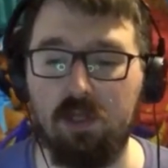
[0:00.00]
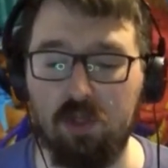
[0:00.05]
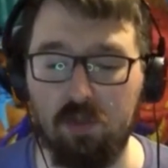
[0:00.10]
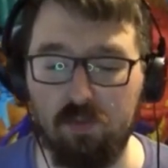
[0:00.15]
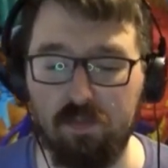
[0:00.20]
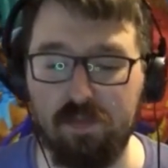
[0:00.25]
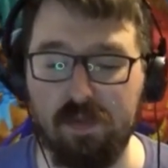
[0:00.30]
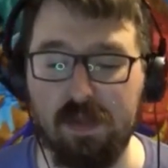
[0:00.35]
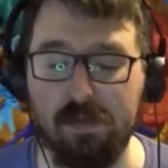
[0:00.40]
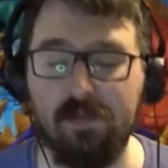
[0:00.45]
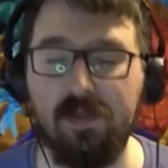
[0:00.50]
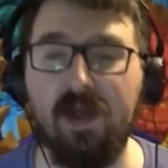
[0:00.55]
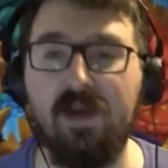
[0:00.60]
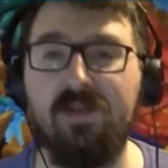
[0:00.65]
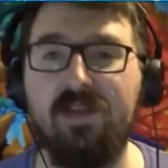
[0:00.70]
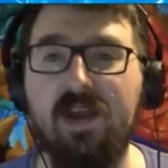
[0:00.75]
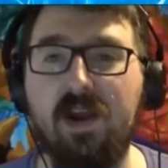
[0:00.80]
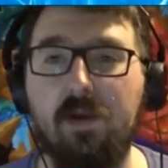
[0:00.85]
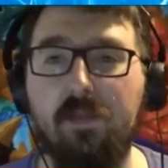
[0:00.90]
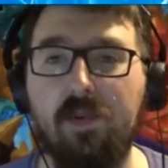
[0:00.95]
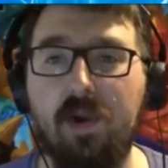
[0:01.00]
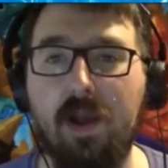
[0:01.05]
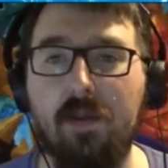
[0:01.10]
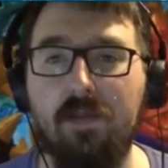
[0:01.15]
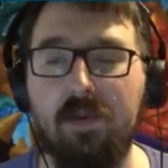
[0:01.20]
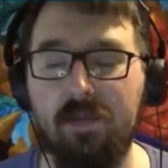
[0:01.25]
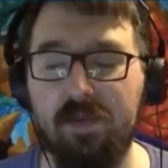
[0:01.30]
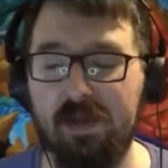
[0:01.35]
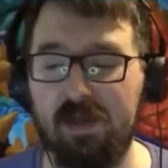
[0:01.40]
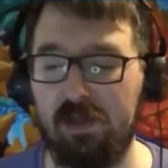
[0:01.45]
You people out there
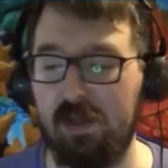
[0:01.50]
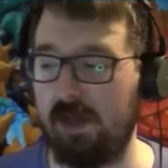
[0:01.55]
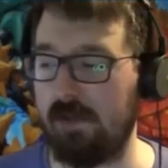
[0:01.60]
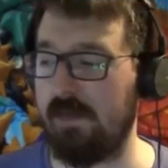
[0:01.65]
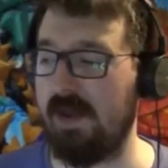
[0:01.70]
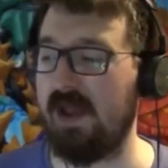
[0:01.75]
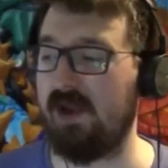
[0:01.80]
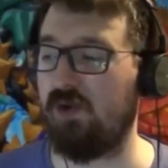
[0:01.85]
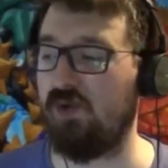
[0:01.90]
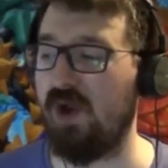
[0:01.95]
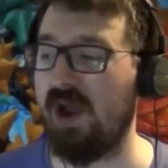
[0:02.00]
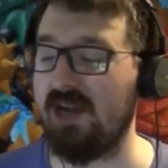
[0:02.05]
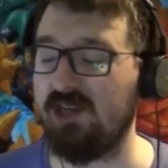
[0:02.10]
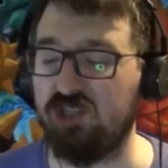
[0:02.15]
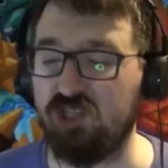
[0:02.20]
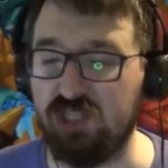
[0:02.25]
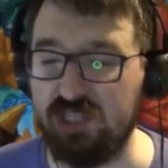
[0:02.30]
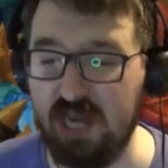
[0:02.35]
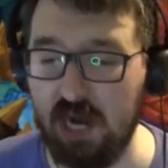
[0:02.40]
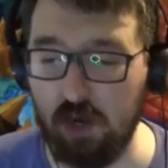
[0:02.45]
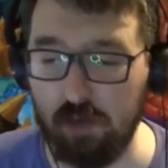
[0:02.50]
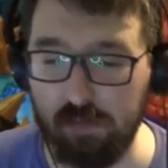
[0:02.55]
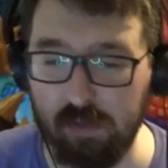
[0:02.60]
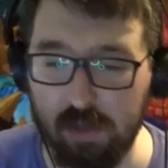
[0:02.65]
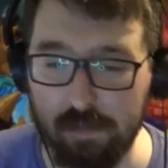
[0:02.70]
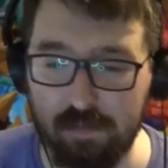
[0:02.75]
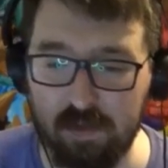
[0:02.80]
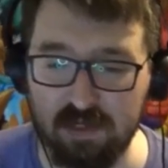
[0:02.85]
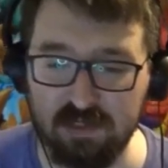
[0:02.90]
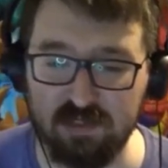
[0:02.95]
probably being like, man, Crash is
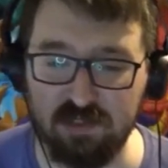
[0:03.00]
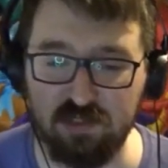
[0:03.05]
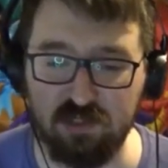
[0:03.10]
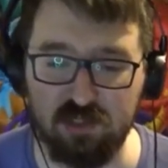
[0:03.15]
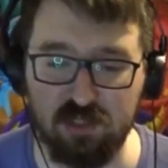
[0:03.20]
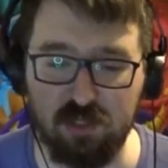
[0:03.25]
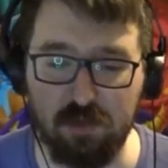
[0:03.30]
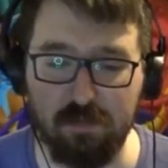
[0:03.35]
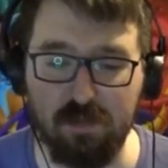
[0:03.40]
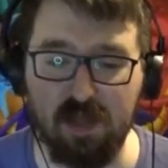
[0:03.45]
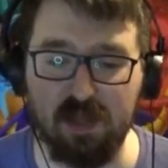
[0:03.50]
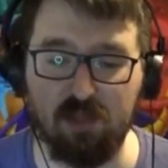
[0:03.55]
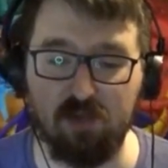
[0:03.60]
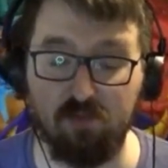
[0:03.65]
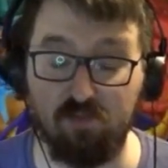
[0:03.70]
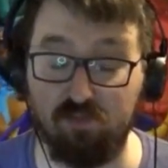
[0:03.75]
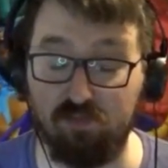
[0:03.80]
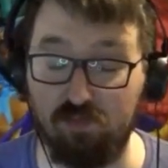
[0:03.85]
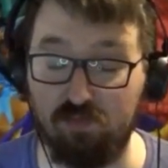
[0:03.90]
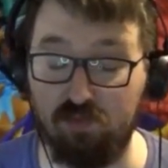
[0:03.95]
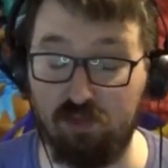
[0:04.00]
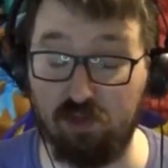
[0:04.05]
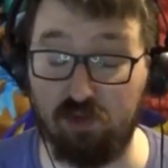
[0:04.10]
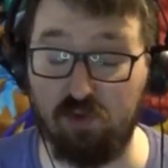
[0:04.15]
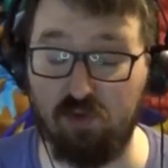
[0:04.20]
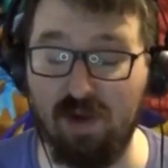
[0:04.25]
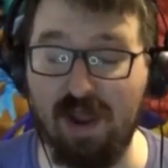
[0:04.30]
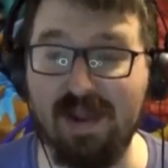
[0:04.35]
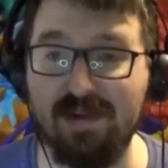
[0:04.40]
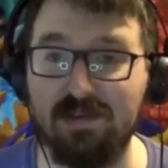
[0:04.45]
terrible at puzzles, and I'm like, you're, you're
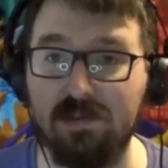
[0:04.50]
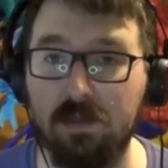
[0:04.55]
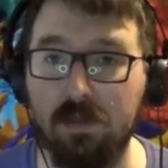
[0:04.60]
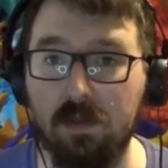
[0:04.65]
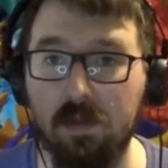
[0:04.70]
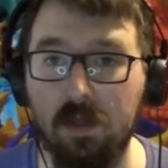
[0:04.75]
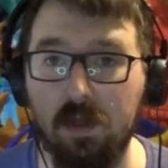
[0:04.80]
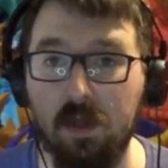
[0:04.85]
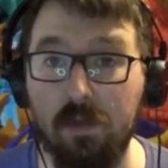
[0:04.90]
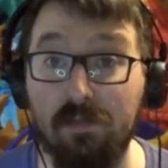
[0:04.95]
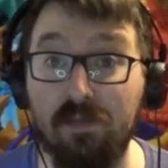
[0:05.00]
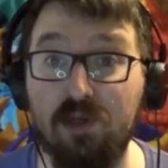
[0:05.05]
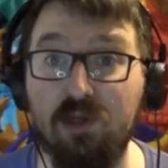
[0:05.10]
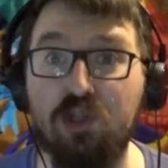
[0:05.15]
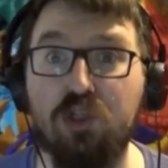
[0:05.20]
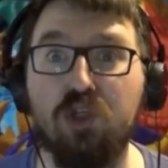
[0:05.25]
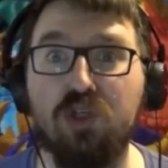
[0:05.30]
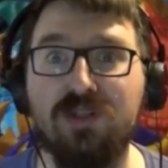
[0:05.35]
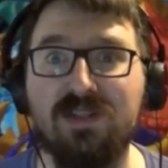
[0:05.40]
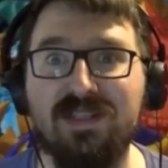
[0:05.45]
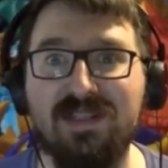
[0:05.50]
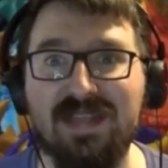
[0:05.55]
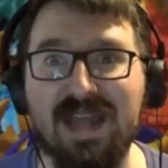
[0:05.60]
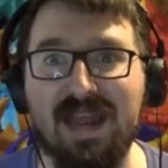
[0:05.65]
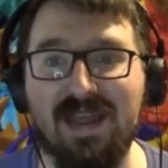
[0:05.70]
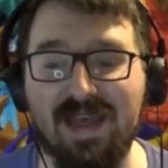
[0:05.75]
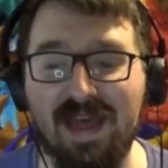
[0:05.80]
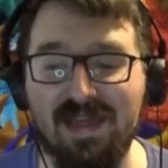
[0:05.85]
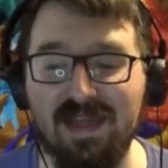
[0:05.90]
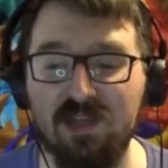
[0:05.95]
correct. But you shouldn't
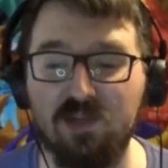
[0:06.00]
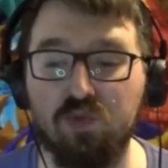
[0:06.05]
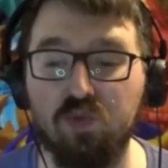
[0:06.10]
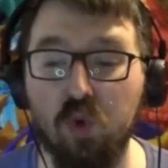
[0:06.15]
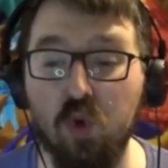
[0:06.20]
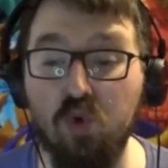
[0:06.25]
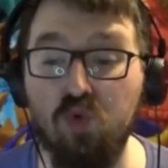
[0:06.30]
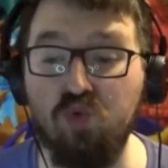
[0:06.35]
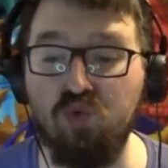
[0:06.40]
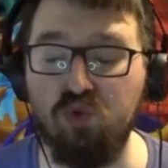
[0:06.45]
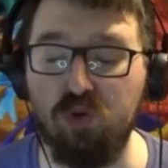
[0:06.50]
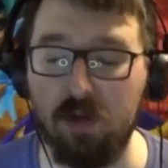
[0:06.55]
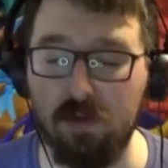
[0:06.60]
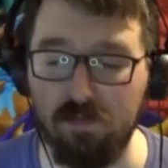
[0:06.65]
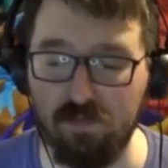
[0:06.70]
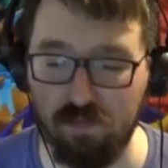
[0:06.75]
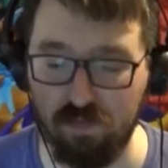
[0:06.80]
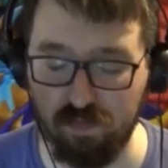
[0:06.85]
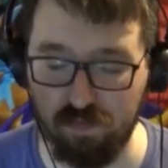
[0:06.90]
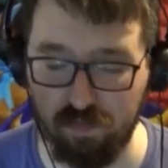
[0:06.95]
say that. That's rude.